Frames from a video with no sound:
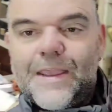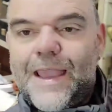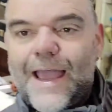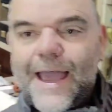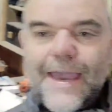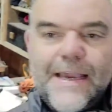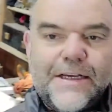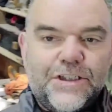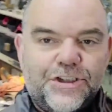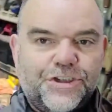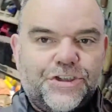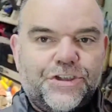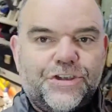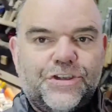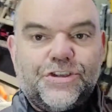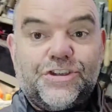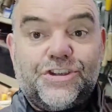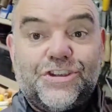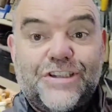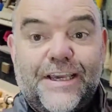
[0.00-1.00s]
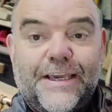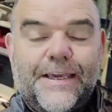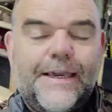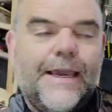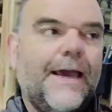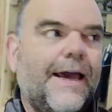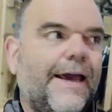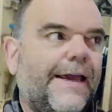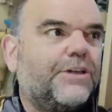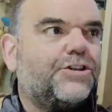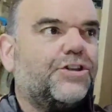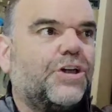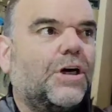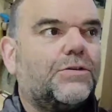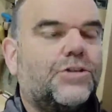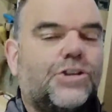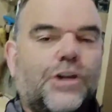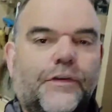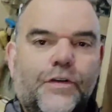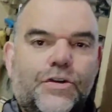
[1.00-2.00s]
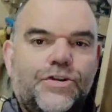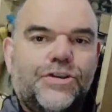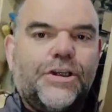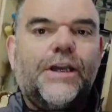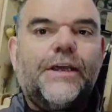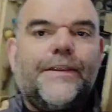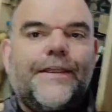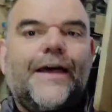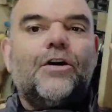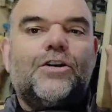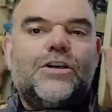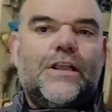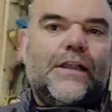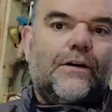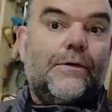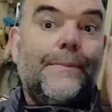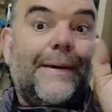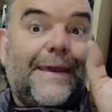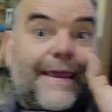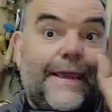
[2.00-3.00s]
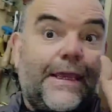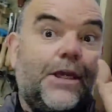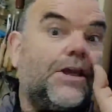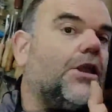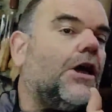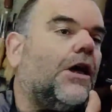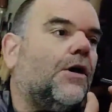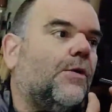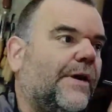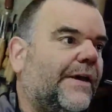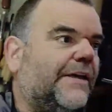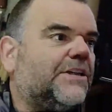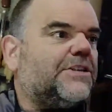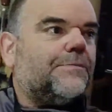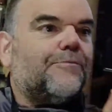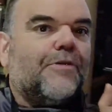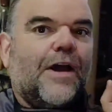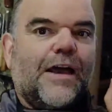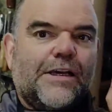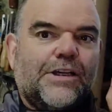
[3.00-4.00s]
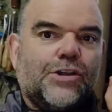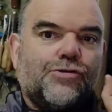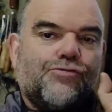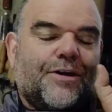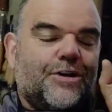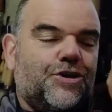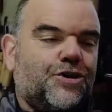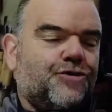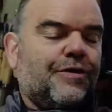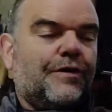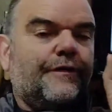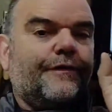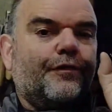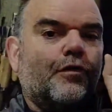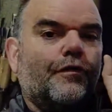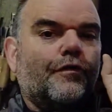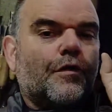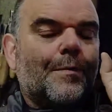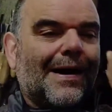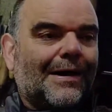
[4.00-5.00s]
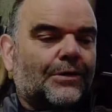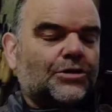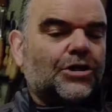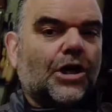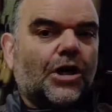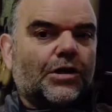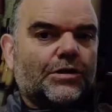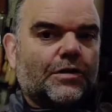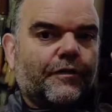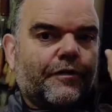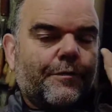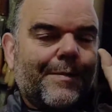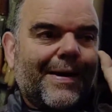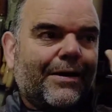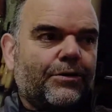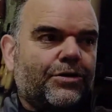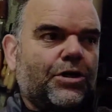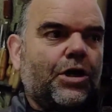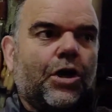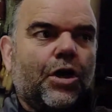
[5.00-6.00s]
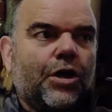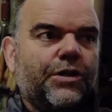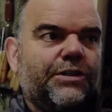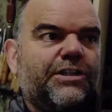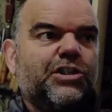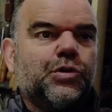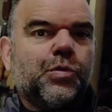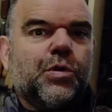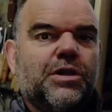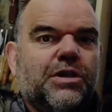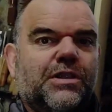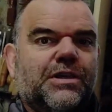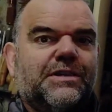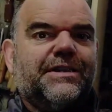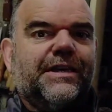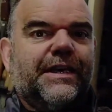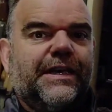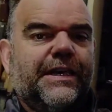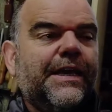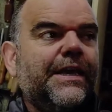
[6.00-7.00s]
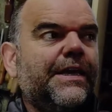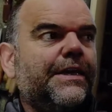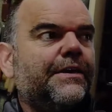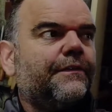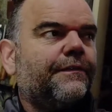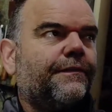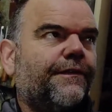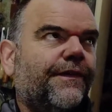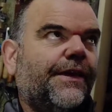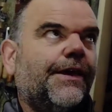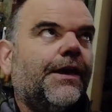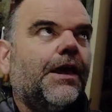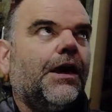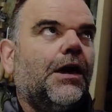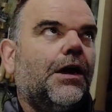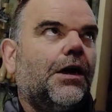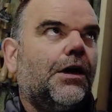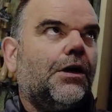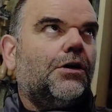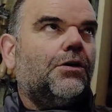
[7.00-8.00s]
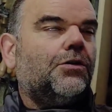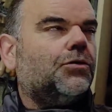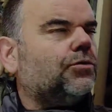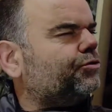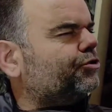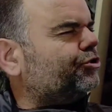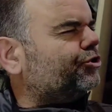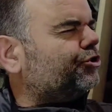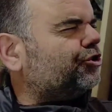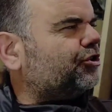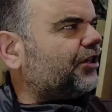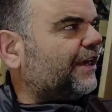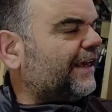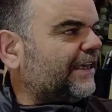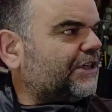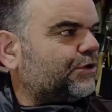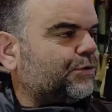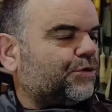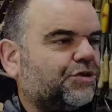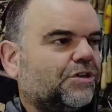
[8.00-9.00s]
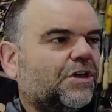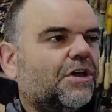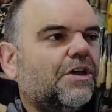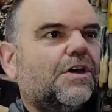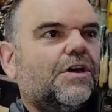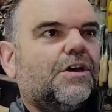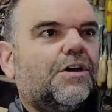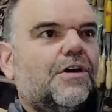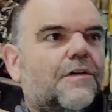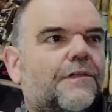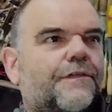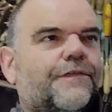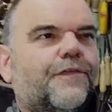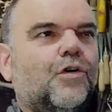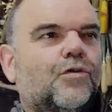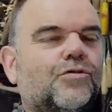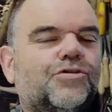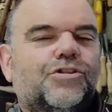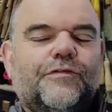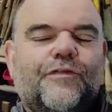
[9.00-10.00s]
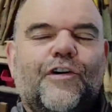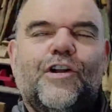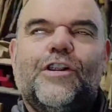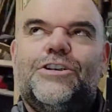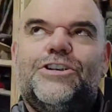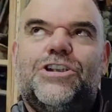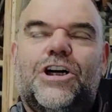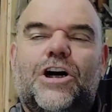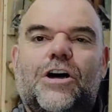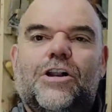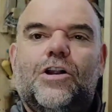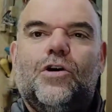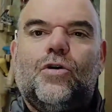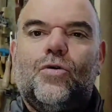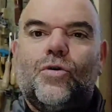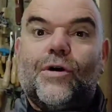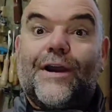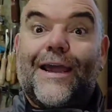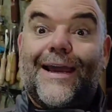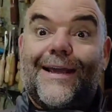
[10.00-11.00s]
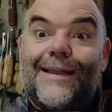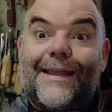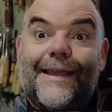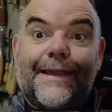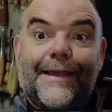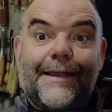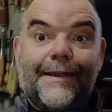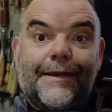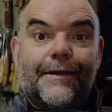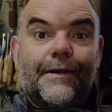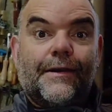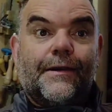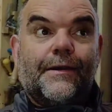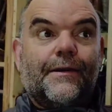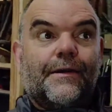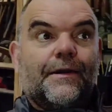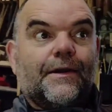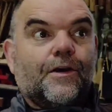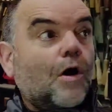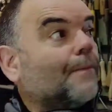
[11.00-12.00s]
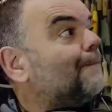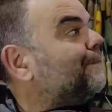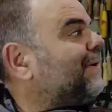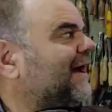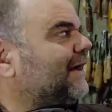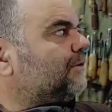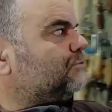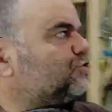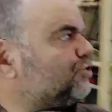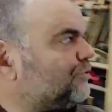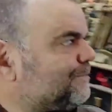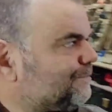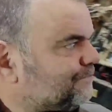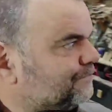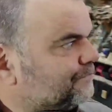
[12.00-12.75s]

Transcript: HCHO. So if you see that on your little meter, you know it's registering for formaldehyde. And formaldehyde is one of the TVOCs, which is volatile organic compounds.